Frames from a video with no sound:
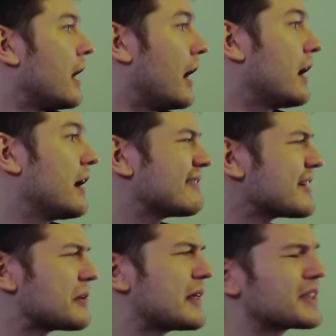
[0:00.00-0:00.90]
I
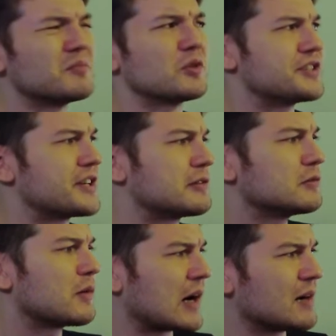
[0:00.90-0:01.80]
rather like the more general
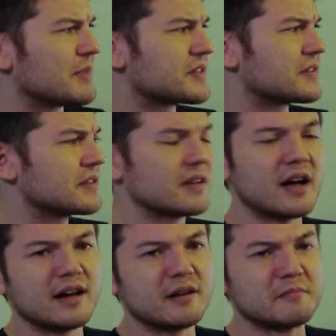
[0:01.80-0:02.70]
requirements.
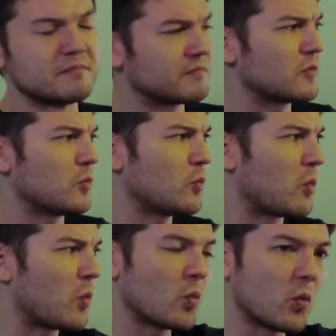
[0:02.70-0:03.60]

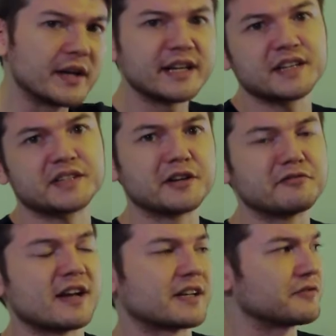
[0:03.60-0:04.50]
One nice side
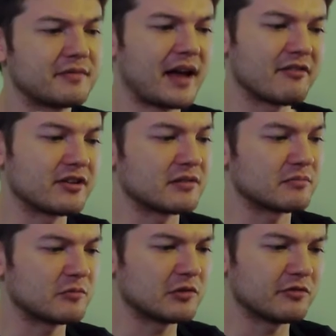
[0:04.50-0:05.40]
effect of having
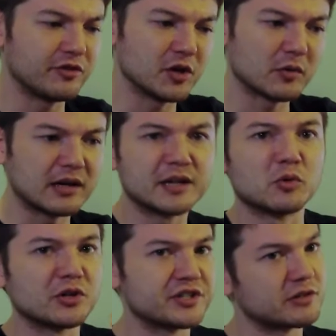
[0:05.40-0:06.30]
fewer and
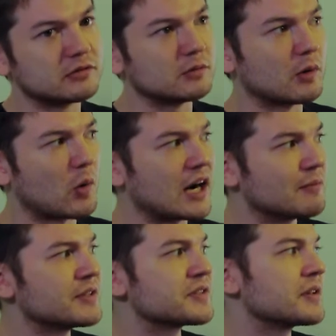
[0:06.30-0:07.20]
more general
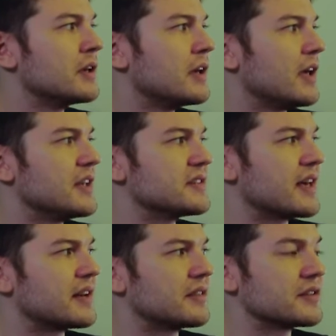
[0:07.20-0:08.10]
requirements is
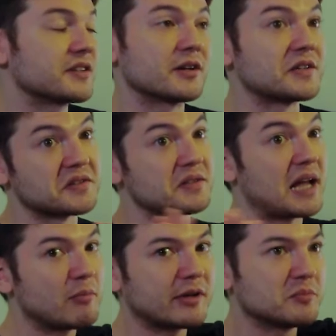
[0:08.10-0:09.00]
that this increases the
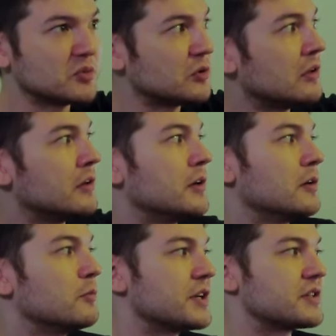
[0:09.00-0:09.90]
applicant pool,
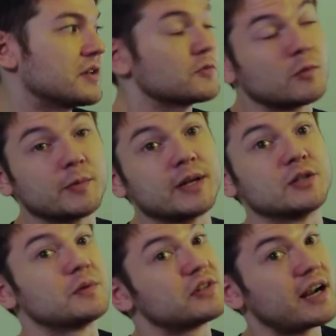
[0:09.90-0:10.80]
which is one way
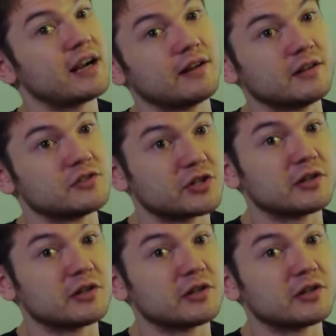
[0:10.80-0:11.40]
to ensure